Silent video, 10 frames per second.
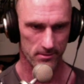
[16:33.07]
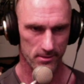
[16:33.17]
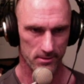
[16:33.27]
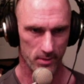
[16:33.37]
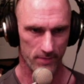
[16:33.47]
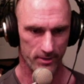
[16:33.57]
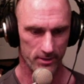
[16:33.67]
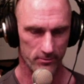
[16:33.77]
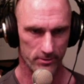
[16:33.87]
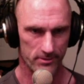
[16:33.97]
So we have to
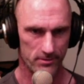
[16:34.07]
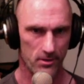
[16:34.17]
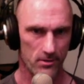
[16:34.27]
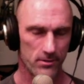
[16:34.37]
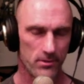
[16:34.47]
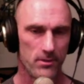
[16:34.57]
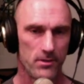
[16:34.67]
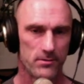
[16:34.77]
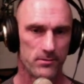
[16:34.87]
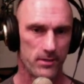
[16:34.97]
increase start.
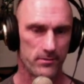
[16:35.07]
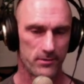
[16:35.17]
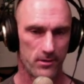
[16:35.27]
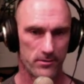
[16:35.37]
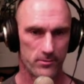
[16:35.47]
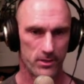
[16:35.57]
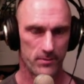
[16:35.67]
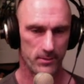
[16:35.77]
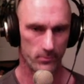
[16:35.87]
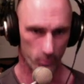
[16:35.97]
So now start is going to be
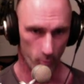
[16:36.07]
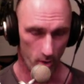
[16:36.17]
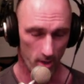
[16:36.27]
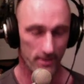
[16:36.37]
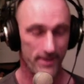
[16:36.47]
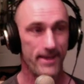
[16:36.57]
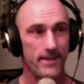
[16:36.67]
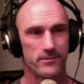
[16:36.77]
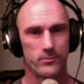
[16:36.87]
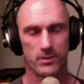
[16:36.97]
equal to 1 and end
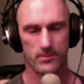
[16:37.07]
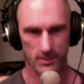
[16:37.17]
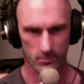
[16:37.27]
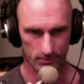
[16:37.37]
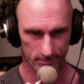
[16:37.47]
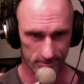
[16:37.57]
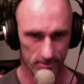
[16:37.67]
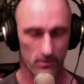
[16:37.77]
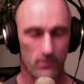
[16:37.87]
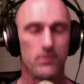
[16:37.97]
is going to be equal to
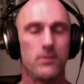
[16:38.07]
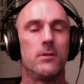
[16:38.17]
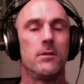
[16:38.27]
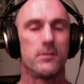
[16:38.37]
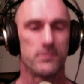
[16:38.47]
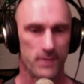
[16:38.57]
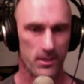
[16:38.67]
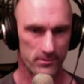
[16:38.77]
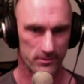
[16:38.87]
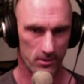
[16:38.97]
0. So now
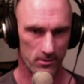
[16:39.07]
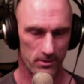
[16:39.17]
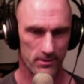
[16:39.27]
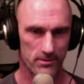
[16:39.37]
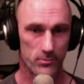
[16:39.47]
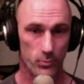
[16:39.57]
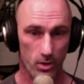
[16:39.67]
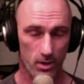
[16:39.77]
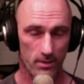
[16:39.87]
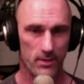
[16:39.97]
start is
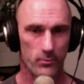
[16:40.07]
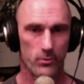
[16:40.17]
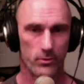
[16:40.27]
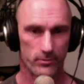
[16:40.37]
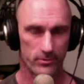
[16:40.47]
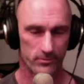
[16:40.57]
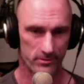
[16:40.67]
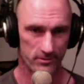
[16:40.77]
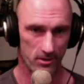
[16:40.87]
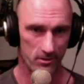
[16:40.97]
1 and we're going to return
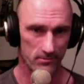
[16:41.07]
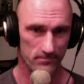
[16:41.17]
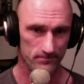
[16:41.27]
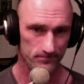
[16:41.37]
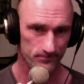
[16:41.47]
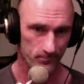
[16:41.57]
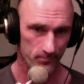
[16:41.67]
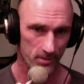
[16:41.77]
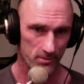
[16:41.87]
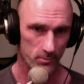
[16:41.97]
start.
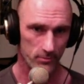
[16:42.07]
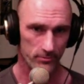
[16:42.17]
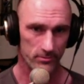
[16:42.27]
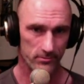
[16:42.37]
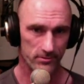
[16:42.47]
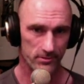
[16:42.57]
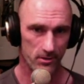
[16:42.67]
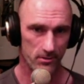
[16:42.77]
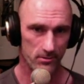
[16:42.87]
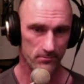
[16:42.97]
So we're going to return
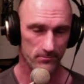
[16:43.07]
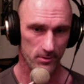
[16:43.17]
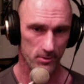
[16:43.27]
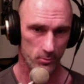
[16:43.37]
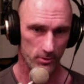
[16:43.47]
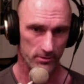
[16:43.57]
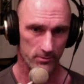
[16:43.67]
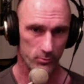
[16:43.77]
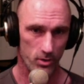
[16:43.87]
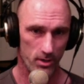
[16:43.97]
start, which is
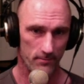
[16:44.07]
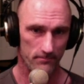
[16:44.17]
1.